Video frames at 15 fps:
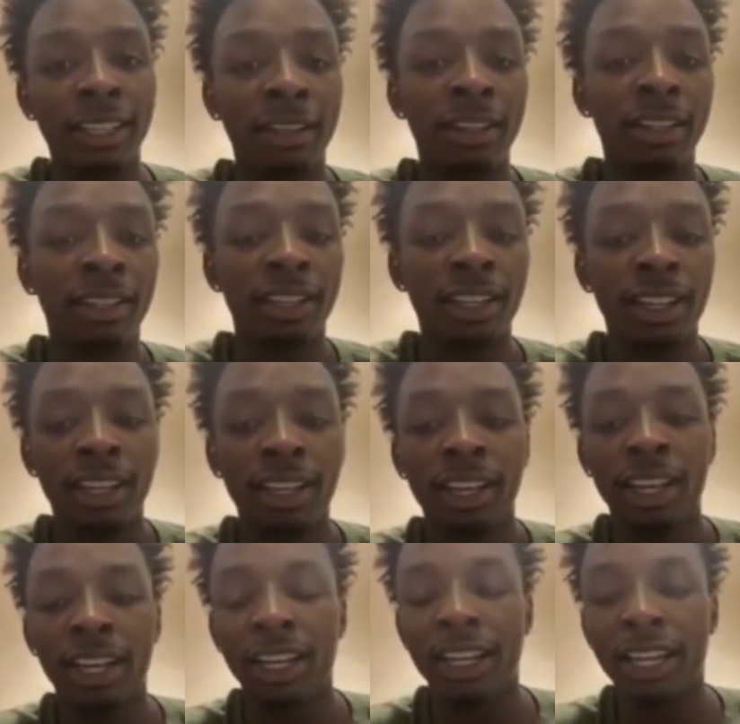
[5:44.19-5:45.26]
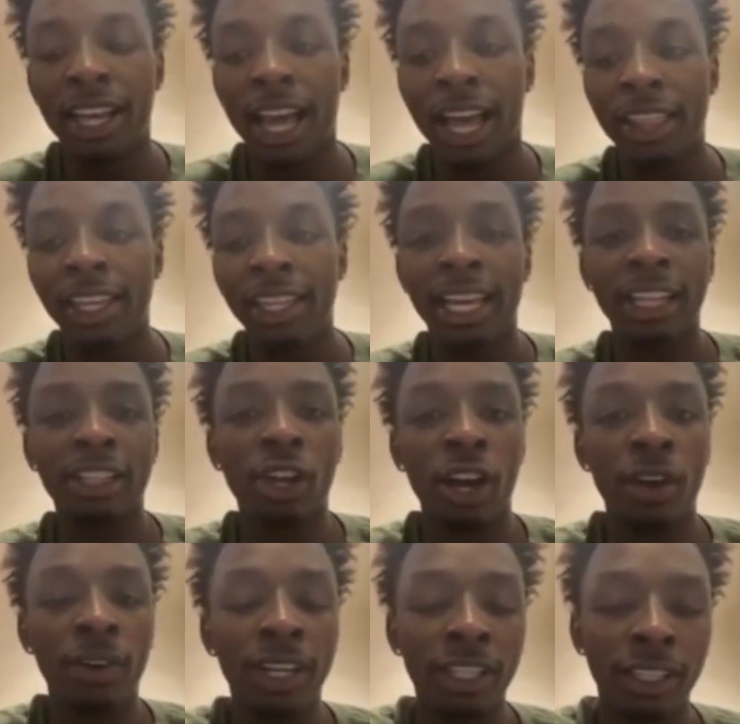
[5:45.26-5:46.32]
And I think that's
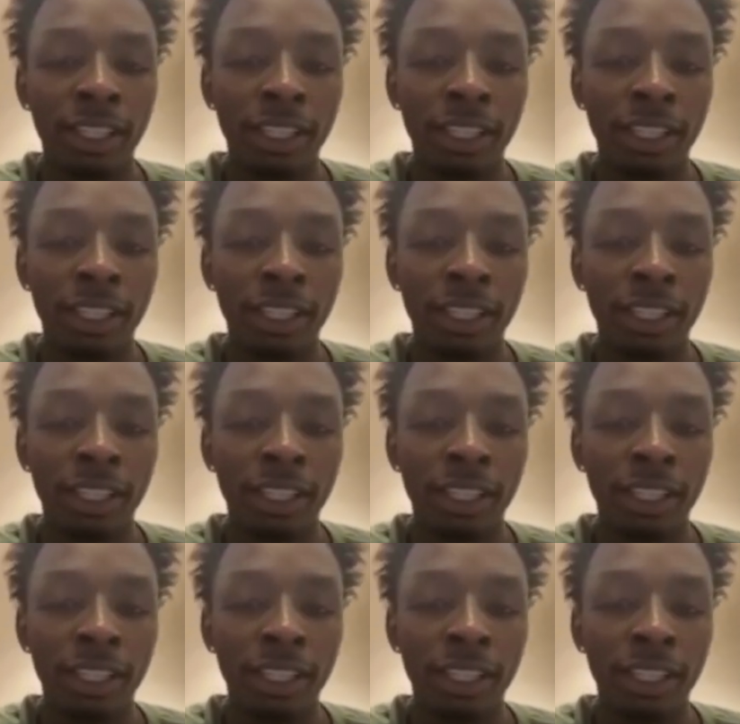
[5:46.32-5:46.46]
always